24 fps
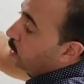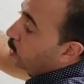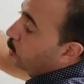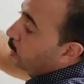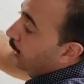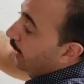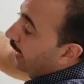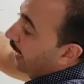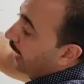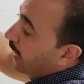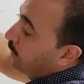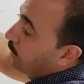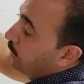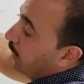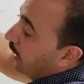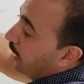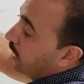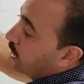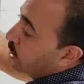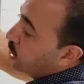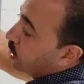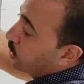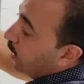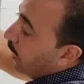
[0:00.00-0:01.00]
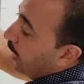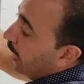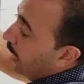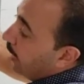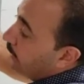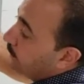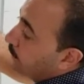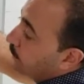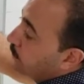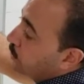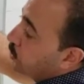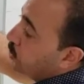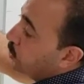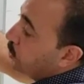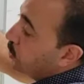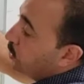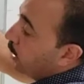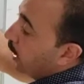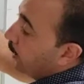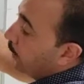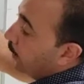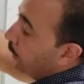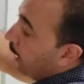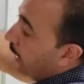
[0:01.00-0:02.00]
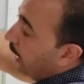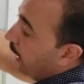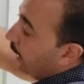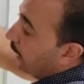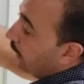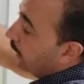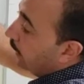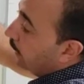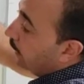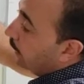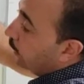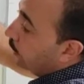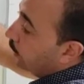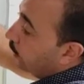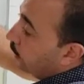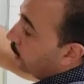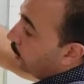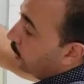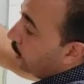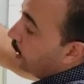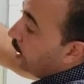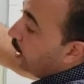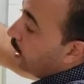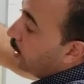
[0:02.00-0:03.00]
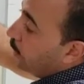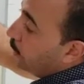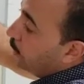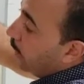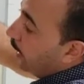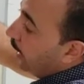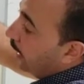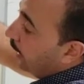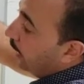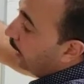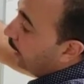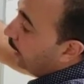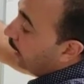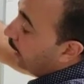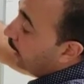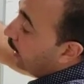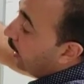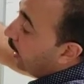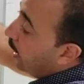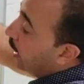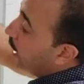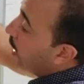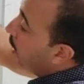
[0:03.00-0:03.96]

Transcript: we can manage to have two in parallel, or three in parallel,